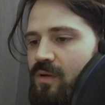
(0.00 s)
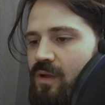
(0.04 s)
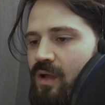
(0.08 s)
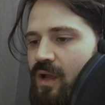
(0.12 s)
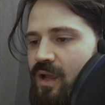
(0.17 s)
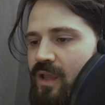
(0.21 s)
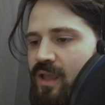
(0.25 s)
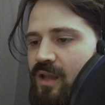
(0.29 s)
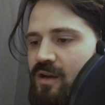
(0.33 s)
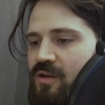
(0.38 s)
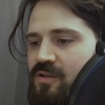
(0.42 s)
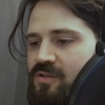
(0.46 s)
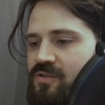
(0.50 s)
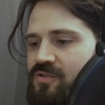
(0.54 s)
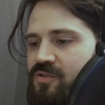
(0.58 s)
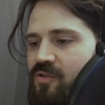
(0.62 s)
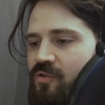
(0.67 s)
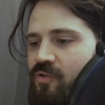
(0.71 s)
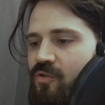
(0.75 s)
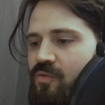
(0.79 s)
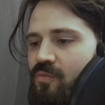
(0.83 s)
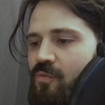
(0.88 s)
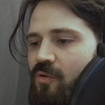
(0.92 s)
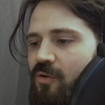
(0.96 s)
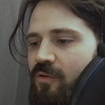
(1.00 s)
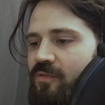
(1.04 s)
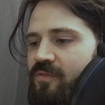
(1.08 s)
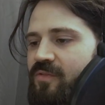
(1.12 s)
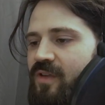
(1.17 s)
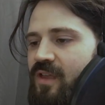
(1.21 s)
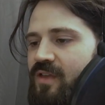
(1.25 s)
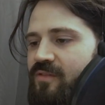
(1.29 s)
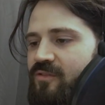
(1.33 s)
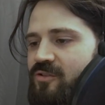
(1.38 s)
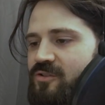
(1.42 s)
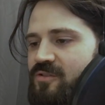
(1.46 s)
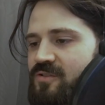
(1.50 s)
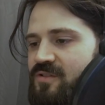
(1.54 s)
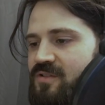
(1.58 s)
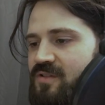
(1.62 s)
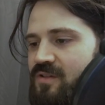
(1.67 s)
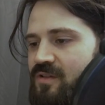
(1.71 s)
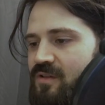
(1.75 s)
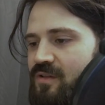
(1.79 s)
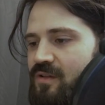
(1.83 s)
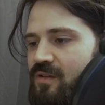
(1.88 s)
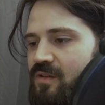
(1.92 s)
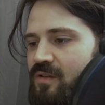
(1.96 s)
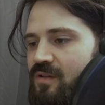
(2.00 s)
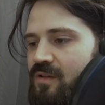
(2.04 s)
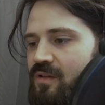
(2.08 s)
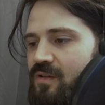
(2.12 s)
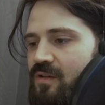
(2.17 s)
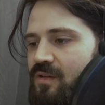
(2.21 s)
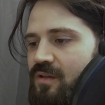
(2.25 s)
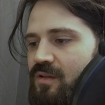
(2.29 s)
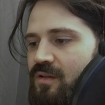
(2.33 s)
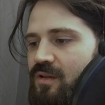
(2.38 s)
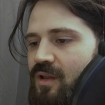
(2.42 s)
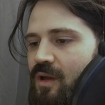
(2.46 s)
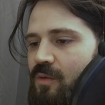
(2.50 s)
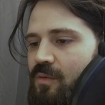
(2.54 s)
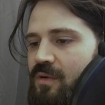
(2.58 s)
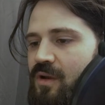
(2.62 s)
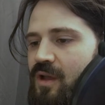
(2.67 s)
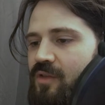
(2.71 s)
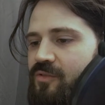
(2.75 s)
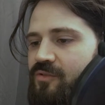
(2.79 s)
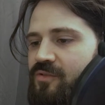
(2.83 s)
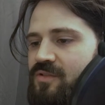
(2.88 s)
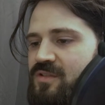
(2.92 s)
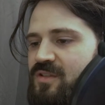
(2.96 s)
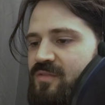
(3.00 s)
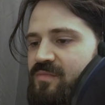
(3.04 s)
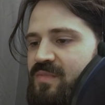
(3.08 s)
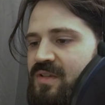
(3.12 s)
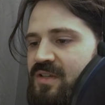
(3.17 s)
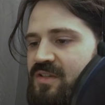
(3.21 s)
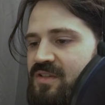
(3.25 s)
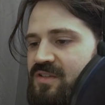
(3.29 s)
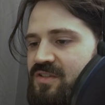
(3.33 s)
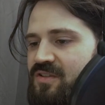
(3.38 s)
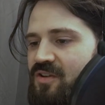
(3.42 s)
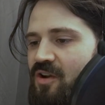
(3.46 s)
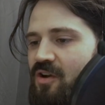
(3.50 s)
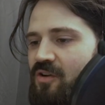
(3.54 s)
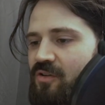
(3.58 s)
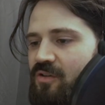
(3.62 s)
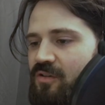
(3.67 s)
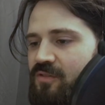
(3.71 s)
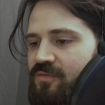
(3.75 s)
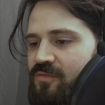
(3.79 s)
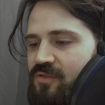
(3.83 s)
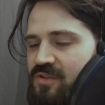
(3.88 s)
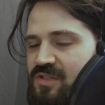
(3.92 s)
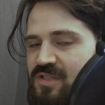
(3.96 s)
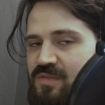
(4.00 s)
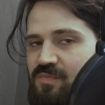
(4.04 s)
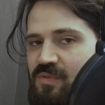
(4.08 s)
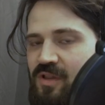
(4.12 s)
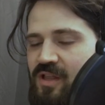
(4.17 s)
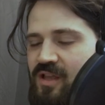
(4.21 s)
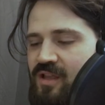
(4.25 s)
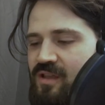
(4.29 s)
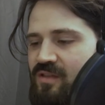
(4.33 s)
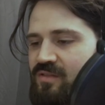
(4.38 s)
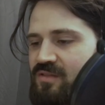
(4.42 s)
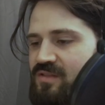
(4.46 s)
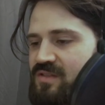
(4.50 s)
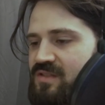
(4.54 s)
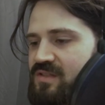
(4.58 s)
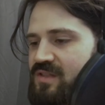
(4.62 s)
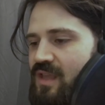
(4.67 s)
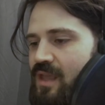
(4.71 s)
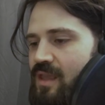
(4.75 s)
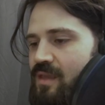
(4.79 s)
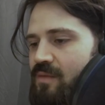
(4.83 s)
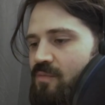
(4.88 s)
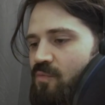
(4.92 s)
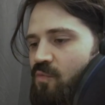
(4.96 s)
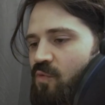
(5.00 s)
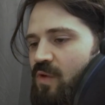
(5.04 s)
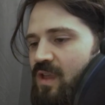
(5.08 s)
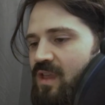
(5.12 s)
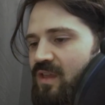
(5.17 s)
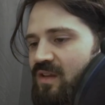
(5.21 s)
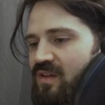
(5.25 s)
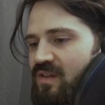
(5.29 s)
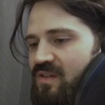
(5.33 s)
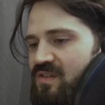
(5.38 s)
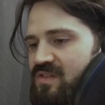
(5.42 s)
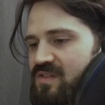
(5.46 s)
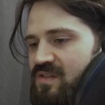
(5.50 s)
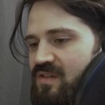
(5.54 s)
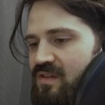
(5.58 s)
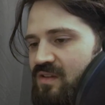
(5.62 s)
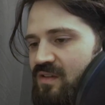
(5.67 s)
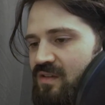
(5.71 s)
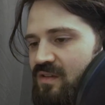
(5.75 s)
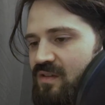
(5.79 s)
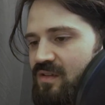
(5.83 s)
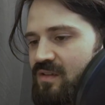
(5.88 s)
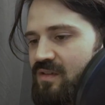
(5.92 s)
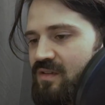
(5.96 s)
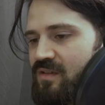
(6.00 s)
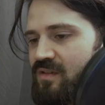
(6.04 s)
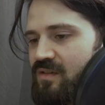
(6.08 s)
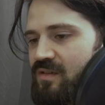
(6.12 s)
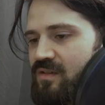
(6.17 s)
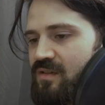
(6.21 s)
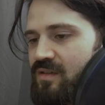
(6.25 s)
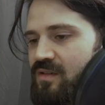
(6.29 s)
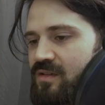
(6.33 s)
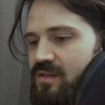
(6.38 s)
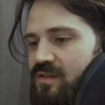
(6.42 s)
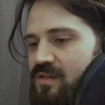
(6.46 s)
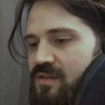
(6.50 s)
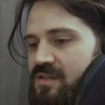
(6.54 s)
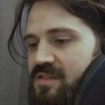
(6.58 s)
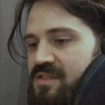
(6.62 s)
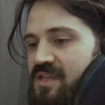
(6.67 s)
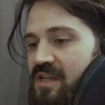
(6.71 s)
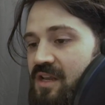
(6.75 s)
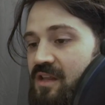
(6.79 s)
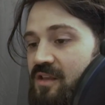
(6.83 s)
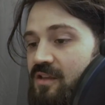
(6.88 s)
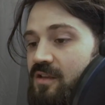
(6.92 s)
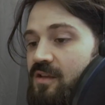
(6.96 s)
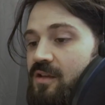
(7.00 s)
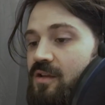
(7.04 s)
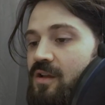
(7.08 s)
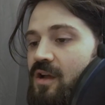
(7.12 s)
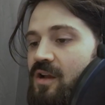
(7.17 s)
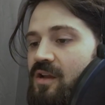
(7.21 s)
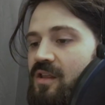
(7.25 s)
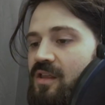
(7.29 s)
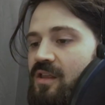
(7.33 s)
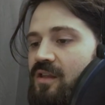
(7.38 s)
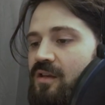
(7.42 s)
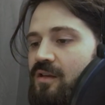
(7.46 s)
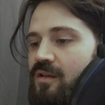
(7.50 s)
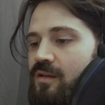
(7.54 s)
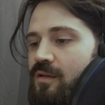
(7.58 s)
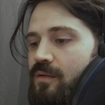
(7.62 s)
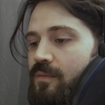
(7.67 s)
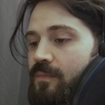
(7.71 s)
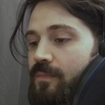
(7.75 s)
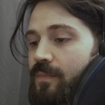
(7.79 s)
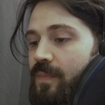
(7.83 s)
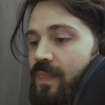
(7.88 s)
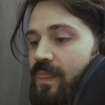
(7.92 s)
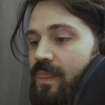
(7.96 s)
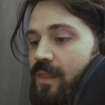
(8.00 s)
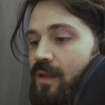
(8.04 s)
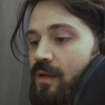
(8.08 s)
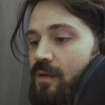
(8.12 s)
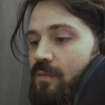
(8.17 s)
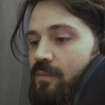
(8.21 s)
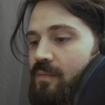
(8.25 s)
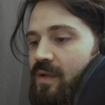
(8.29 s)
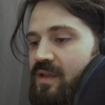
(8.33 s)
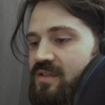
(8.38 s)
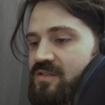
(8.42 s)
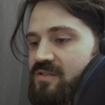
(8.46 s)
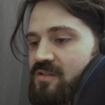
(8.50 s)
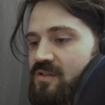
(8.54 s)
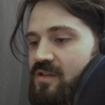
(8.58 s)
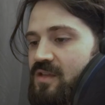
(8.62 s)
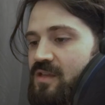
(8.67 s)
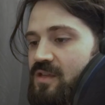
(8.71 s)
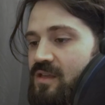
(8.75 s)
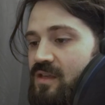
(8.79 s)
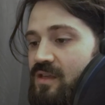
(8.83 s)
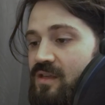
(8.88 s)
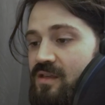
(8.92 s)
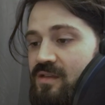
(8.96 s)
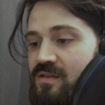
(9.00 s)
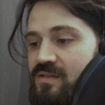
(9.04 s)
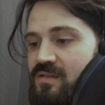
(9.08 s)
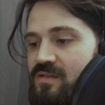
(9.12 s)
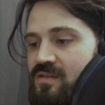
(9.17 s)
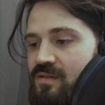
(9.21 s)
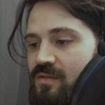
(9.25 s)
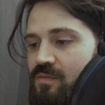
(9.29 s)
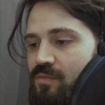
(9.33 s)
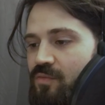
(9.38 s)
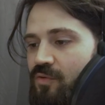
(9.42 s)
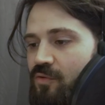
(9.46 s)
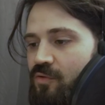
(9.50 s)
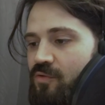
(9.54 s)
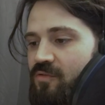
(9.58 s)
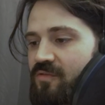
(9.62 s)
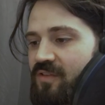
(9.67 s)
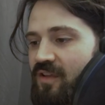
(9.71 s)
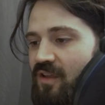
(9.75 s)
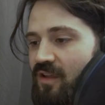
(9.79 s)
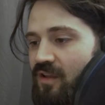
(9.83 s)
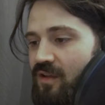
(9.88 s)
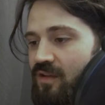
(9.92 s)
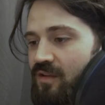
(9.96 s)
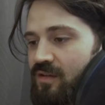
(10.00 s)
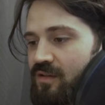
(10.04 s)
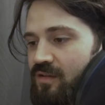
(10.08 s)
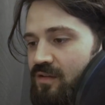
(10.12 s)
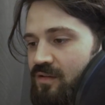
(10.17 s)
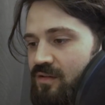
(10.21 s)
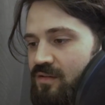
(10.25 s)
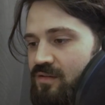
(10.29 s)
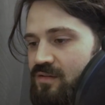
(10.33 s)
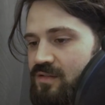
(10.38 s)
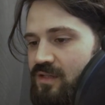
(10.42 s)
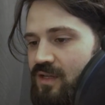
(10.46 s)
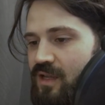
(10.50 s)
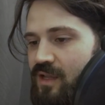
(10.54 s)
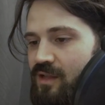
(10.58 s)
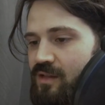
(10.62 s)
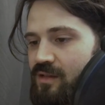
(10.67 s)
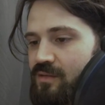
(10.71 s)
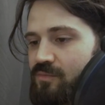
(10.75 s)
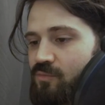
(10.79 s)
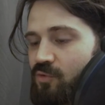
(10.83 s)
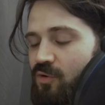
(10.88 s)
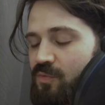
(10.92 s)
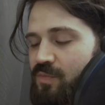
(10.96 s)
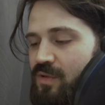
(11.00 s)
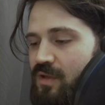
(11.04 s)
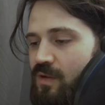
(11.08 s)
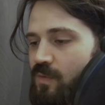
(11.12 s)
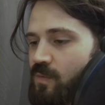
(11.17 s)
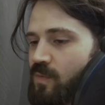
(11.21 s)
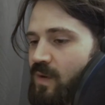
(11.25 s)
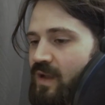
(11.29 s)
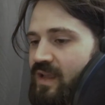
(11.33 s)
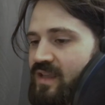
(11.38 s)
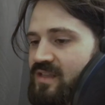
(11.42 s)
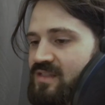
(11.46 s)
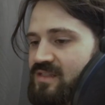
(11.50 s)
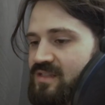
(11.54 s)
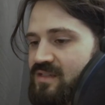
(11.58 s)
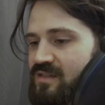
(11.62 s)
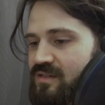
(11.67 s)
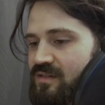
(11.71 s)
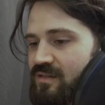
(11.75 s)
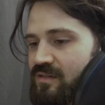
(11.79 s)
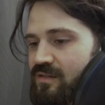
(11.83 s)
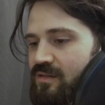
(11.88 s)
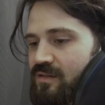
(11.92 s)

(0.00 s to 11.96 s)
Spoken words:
I cannot show you more favors. Not when others have been discarded for displaying the same weakness." Cynic cut in. "Master, he is improving. To kill him would be a waste."